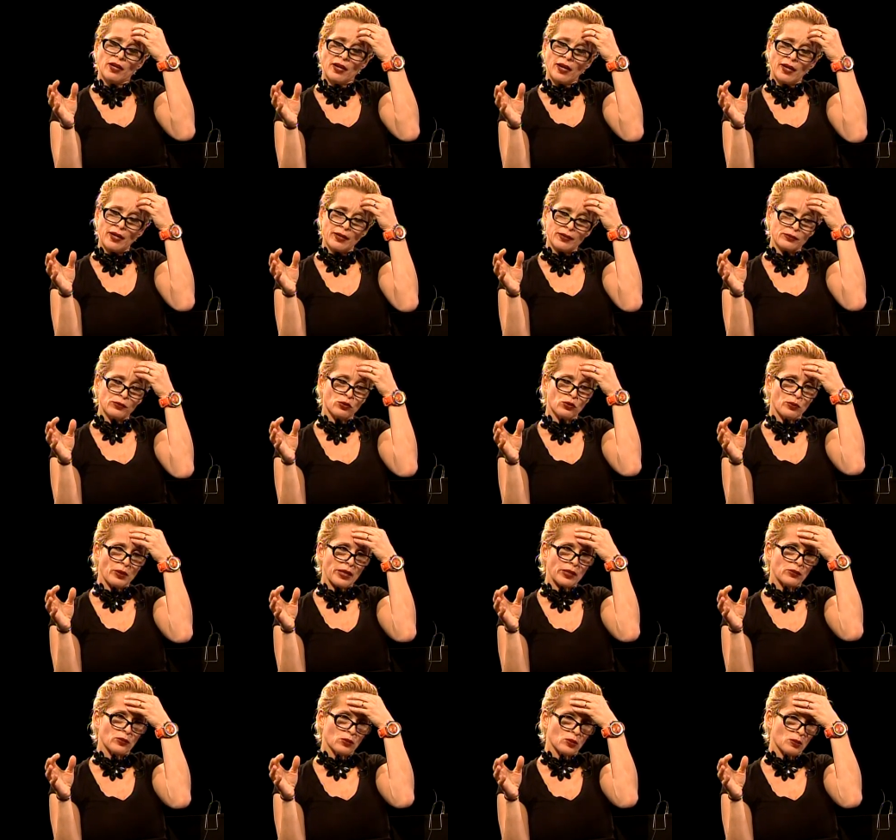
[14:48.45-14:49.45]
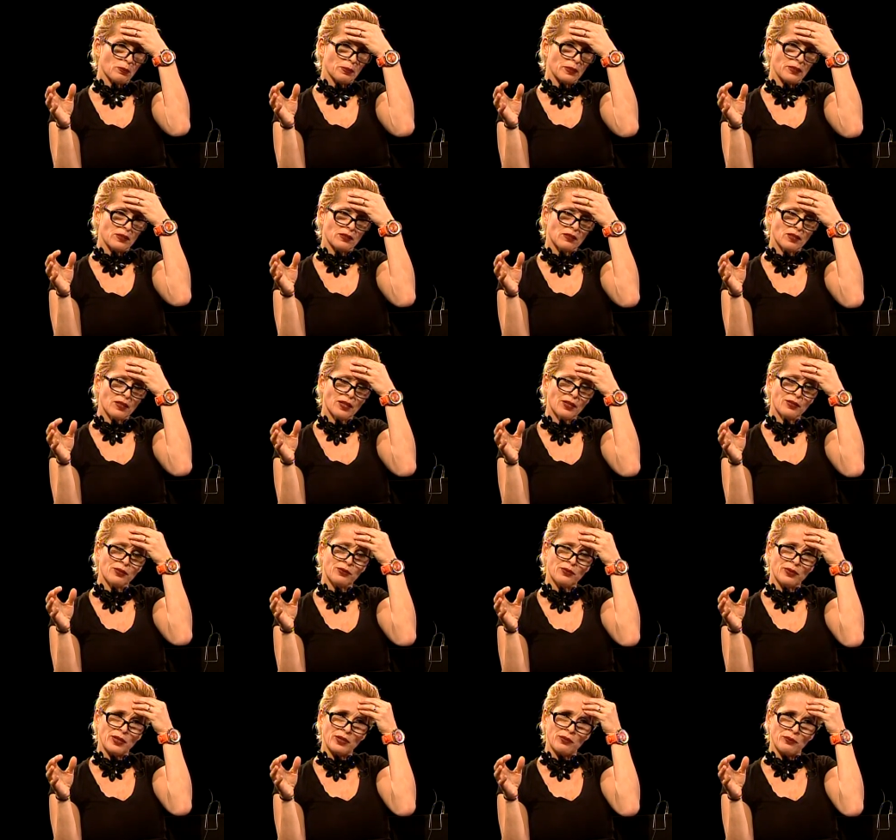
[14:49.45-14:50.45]
uh, directors, but there's a lot of
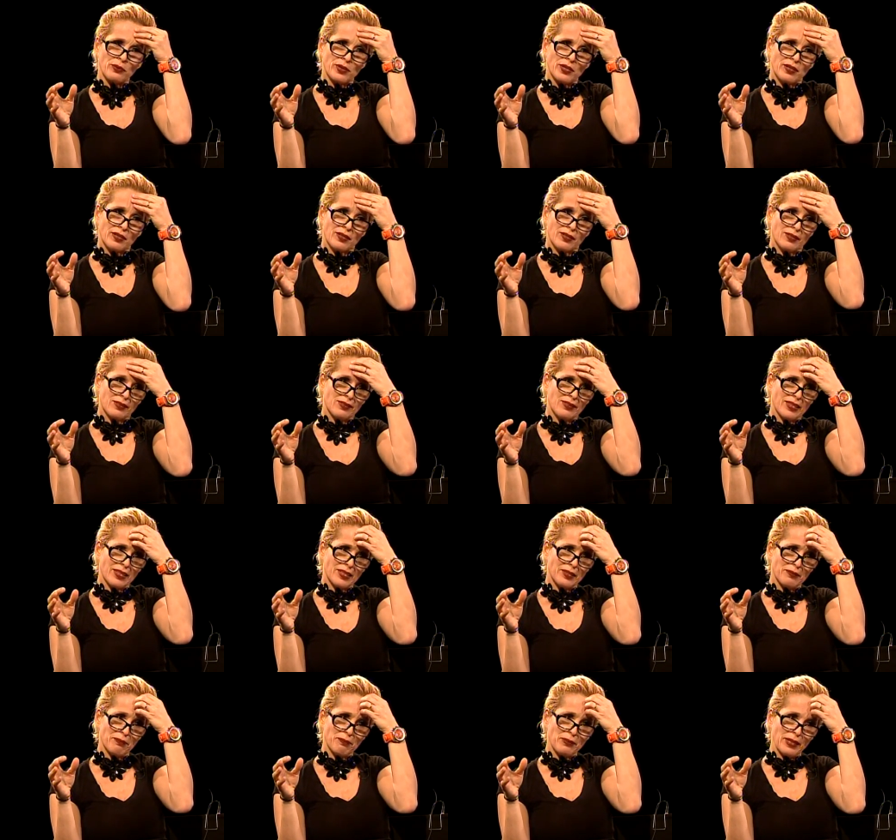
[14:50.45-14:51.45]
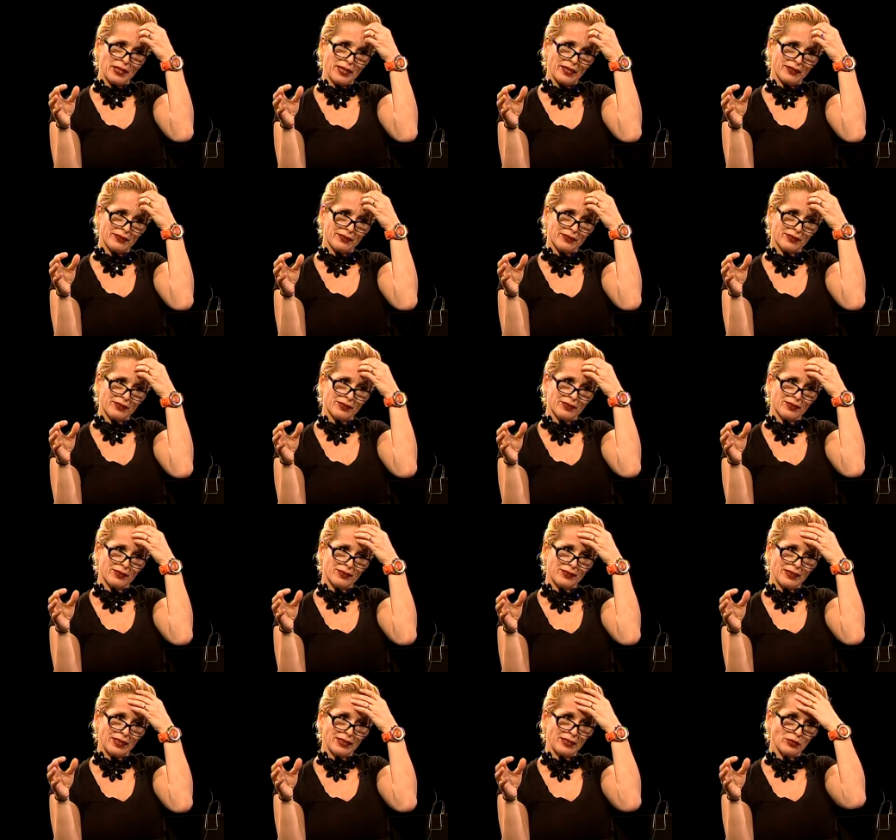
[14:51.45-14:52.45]
great work taking place.
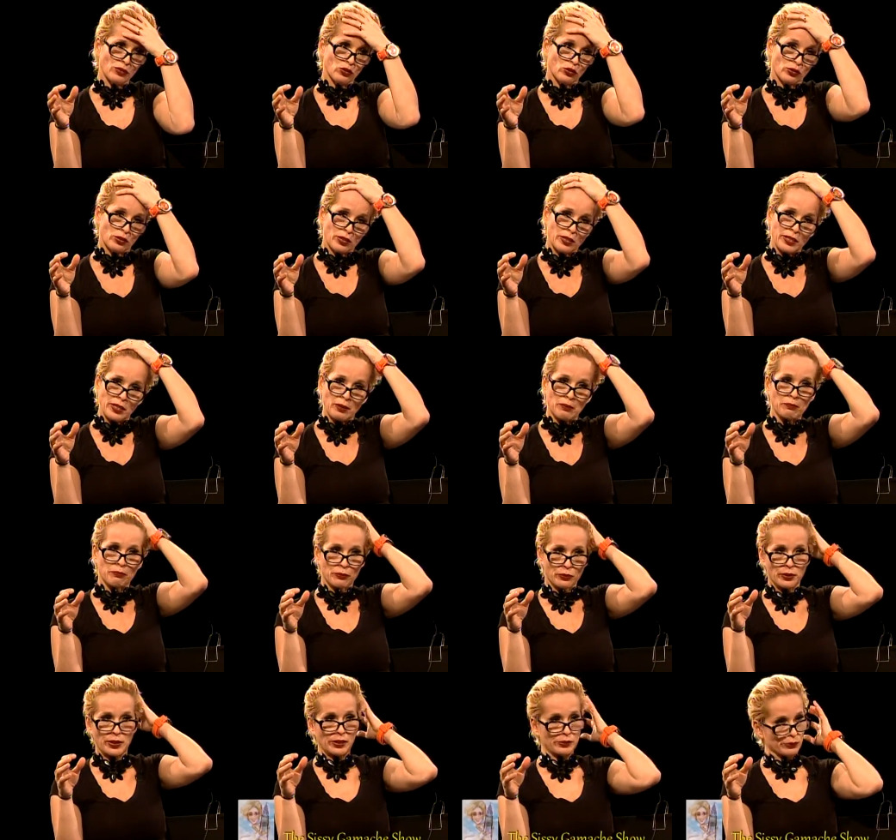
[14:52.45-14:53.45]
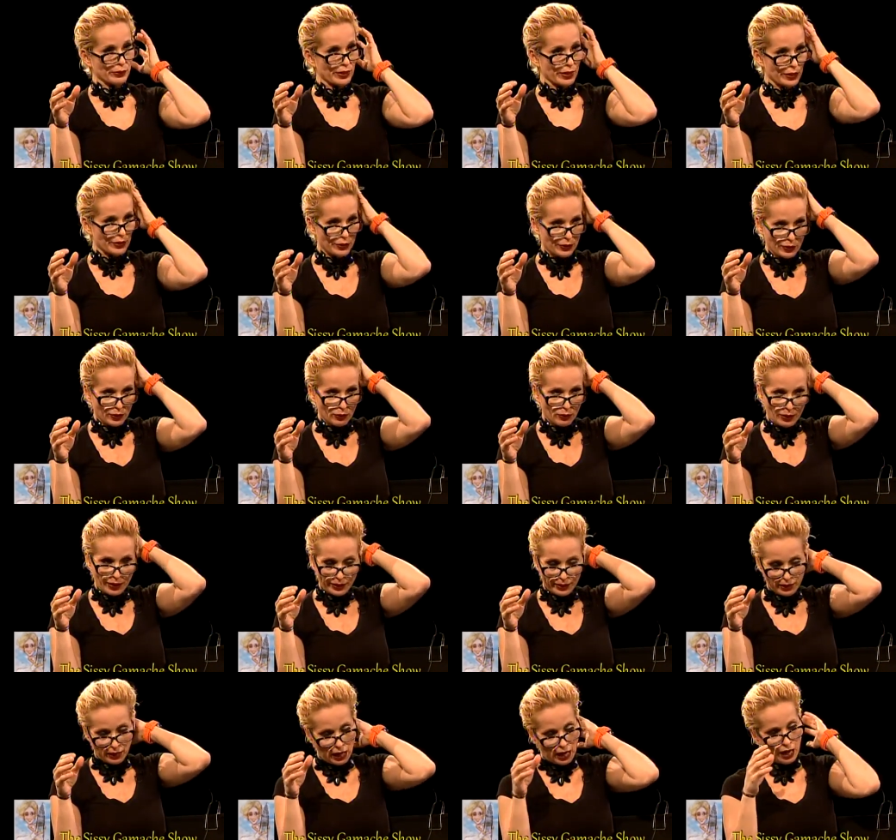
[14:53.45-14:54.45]
Not necessarily on Broadway, you know,
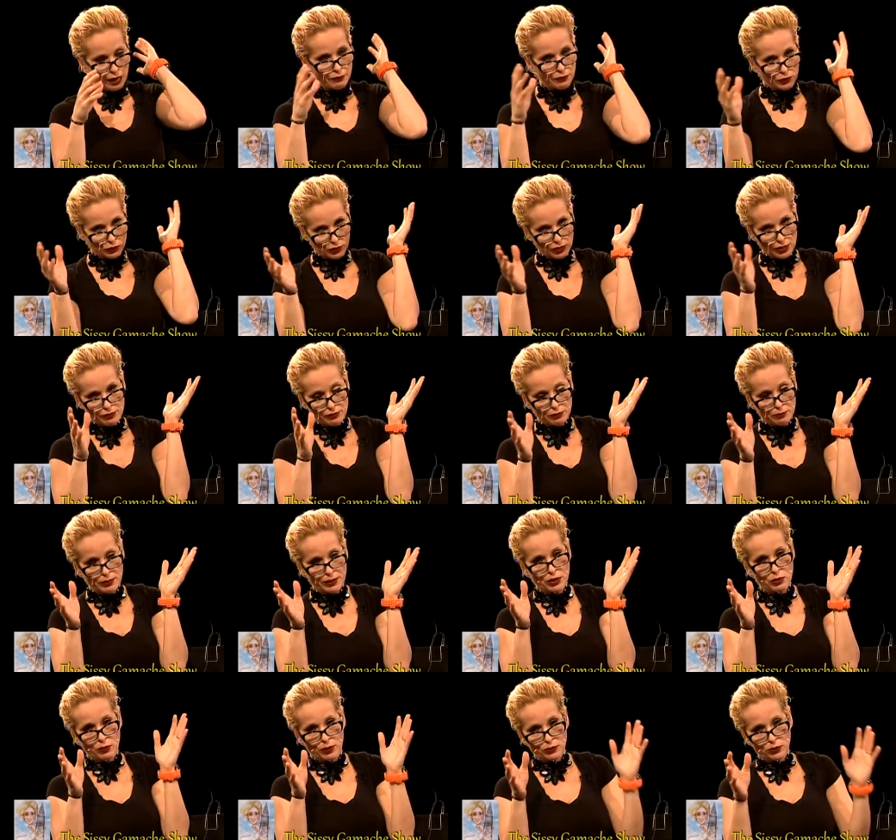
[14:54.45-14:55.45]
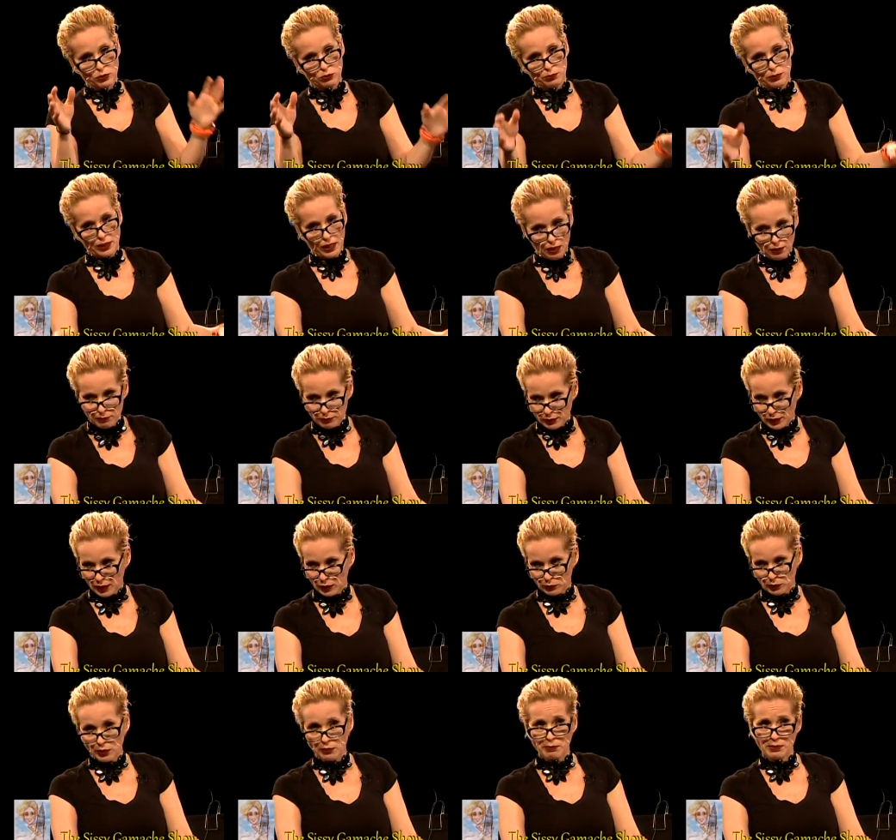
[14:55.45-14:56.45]
like obviously everybody wants to be on
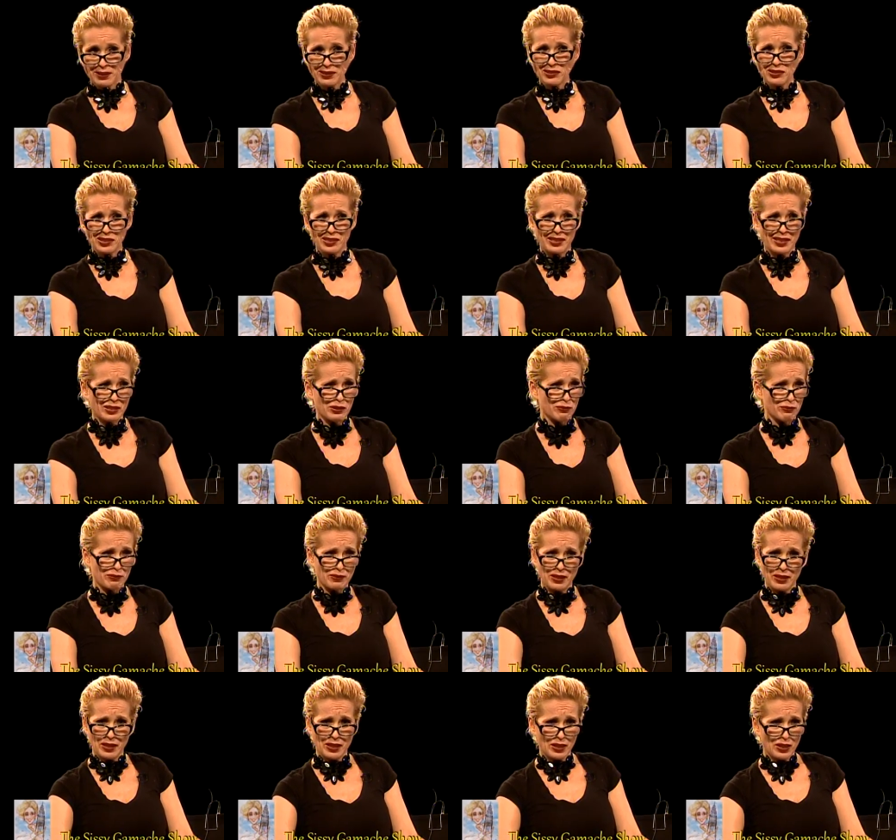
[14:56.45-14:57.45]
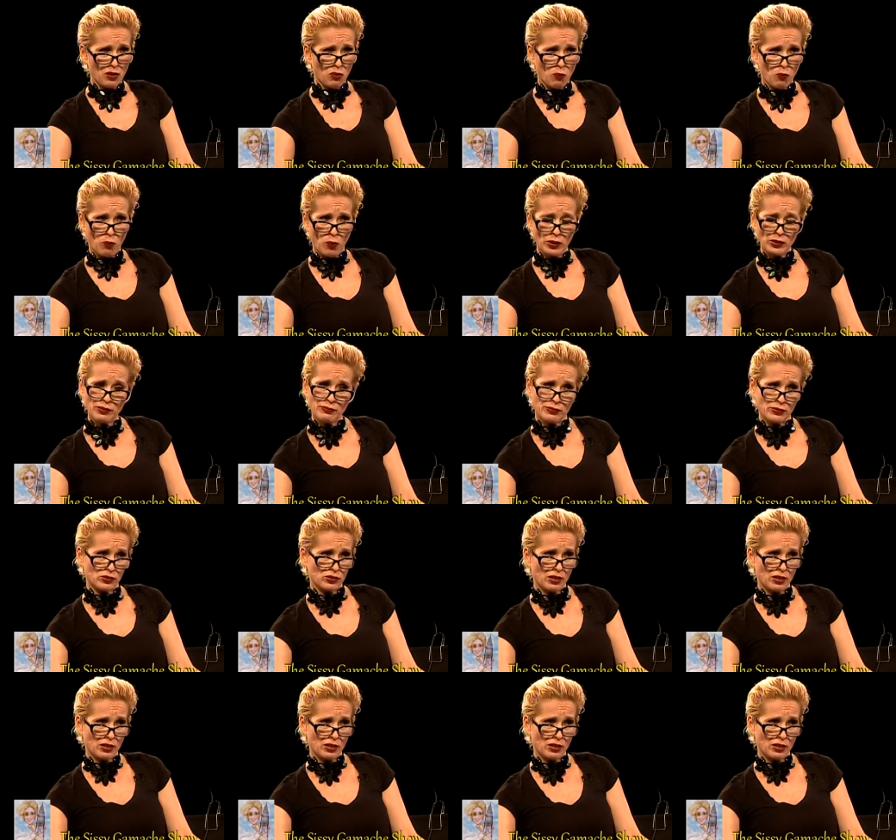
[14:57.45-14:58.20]
Broadway, but there's a lot of wonderful